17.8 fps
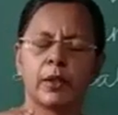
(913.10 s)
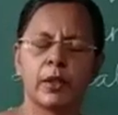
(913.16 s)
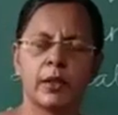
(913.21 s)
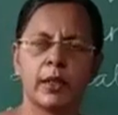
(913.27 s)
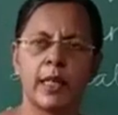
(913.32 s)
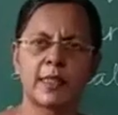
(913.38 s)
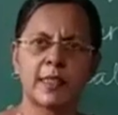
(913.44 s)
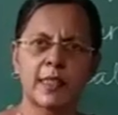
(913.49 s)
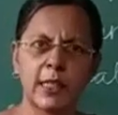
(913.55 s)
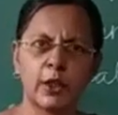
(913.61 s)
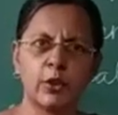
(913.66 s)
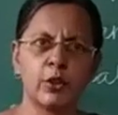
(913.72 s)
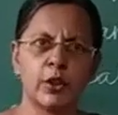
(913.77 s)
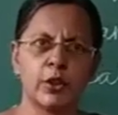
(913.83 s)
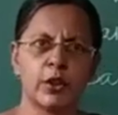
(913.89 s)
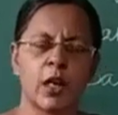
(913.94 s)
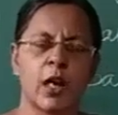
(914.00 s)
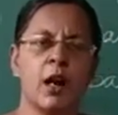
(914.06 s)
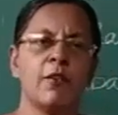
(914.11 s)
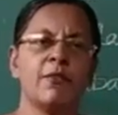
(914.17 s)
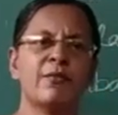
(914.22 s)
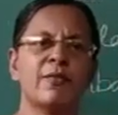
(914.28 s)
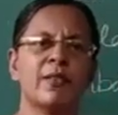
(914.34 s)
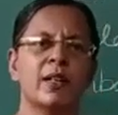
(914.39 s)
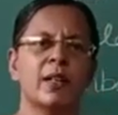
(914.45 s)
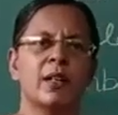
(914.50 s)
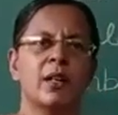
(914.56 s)
SI unit of
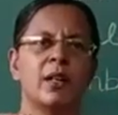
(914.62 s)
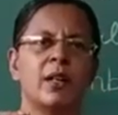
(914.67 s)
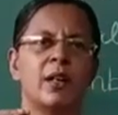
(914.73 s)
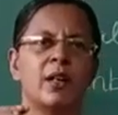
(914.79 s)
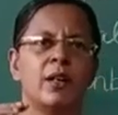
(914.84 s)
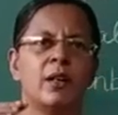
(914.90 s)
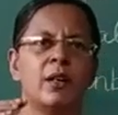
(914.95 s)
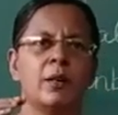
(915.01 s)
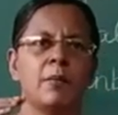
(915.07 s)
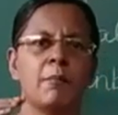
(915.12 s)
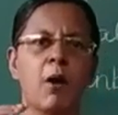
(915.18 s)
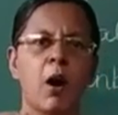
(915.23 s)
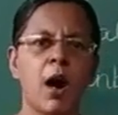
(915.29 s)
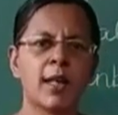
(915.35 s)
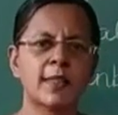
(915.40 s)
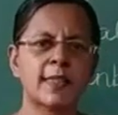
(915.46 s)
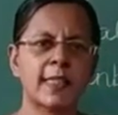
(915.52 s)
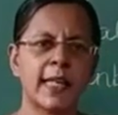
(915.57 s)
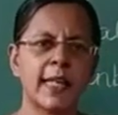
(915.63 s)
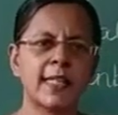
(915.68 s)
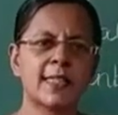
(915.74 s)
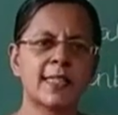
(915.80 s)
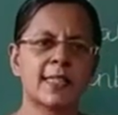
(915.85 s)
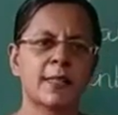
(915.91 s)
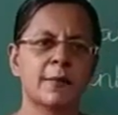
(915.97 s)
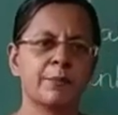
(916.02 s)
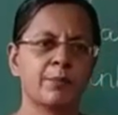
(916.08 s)
mass
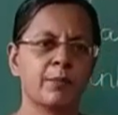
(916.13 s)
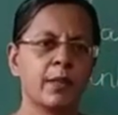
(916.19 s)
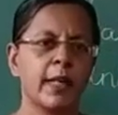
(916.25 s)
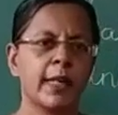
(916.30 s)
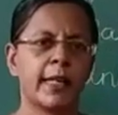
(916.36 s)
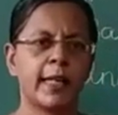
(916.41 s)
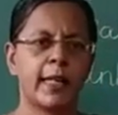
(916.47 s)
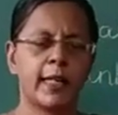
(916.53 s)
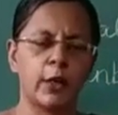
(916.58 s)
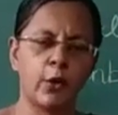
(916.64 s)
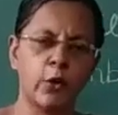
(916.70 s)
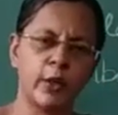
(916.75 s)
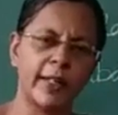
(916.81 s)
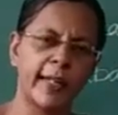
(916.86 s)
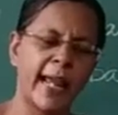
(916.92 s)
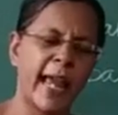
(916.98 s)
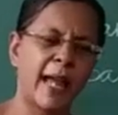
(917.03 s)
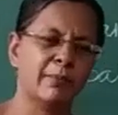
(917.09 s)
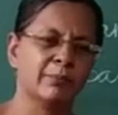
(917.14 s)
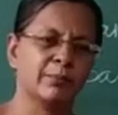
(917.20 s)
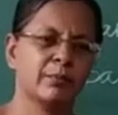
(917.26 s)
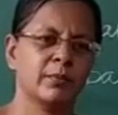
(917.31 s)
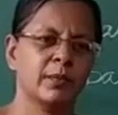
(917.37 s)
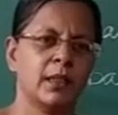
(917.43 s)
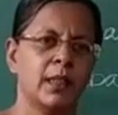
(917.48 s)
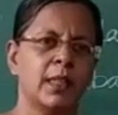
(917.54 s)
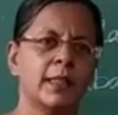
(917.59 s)
is
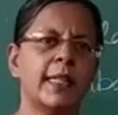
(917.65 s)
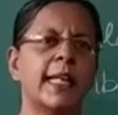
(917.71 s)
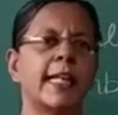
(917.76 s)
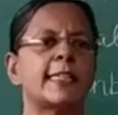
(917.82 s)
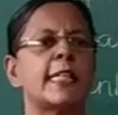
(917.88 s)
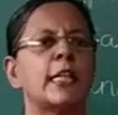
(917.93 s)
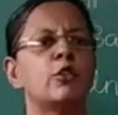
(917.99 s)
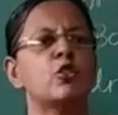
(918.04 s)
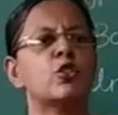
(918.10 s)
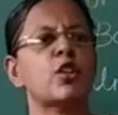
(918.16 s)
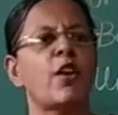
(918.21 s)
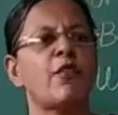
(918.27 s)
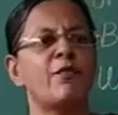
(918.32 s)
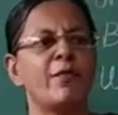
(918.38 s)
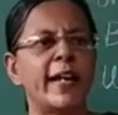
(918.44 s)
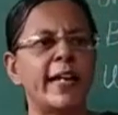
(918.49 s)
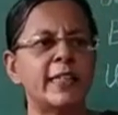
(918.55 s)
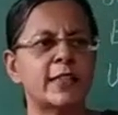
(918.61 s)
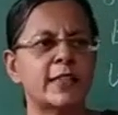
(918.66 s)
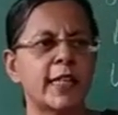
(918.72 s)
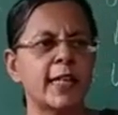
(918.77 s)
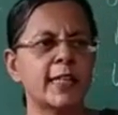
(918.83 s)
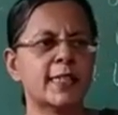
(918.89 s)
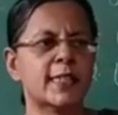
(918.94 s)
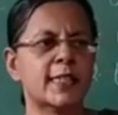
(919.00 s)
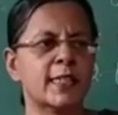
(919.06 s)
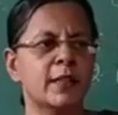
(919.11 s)
kilogram. The SI unit of weight
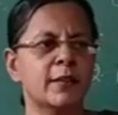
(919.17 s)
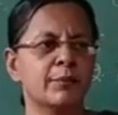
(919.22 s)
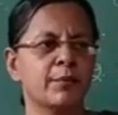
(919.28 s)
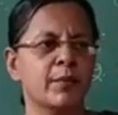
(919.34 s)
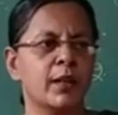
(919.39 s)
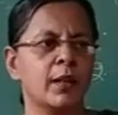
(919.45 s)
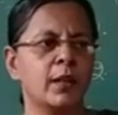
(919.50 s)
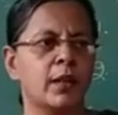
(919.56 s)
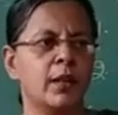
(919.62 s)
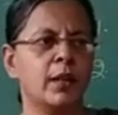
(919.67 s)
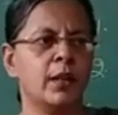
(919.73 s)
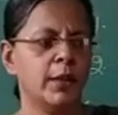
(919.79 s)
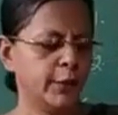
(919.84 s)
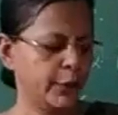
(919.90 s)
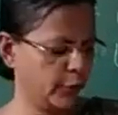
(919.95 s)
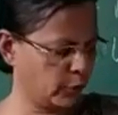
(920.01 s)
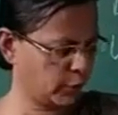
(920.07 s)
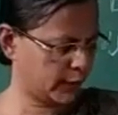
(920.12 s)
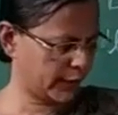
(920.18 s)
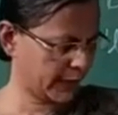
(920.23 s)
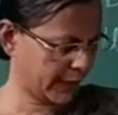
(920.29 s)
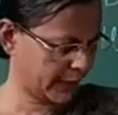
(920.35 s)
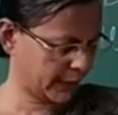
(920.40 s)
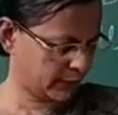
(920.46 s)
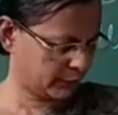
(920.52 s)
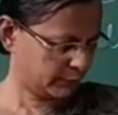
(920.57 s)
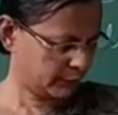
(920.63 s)
is
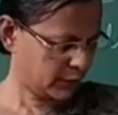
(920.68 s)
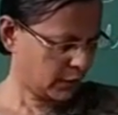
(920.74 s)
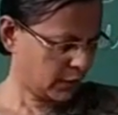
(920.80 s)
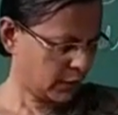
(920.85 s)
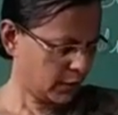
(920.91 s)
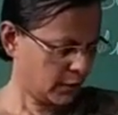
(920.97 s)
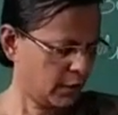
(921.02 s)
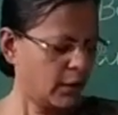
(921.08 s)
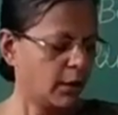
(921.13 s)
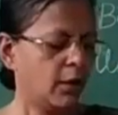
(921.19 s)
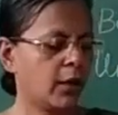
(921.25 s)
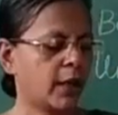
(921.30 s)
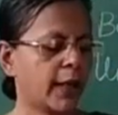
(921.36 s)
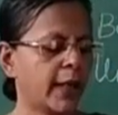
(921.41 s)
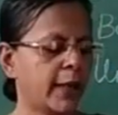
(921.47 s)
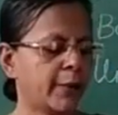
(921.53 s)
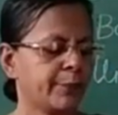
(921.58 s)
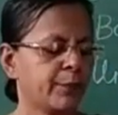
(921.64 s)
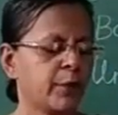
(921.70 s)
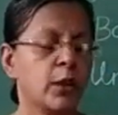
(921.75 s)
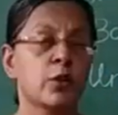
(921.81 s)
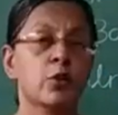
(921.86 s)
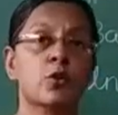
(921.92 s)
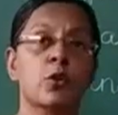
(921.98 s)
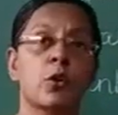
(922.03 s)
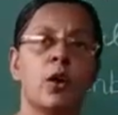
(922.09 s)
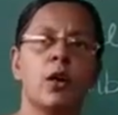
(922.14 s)
Newton.
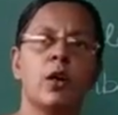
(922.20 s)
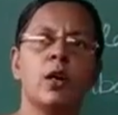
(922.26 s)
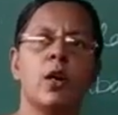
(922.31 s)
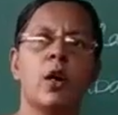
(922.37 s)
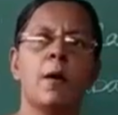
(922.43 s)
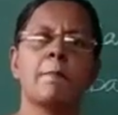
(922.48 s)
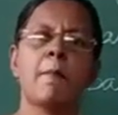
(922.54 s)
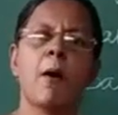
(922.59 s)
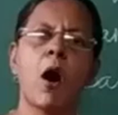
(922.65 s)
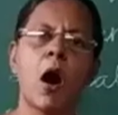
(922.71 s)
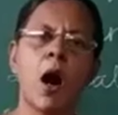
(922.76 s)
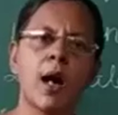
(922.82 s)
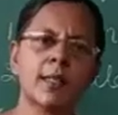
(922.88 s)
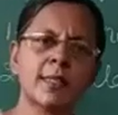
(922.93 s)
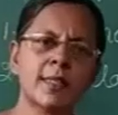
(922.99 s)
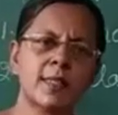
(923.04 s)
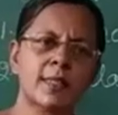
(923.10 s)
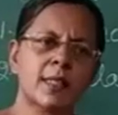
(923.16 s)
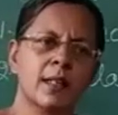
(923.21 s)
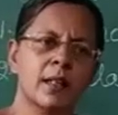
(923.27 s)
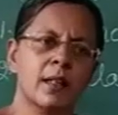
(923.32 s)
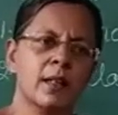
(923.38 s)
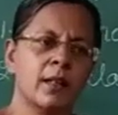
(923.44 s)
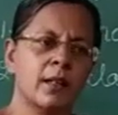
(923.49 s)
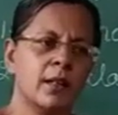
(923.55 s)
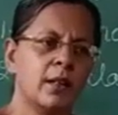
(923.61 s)
Okay. So mass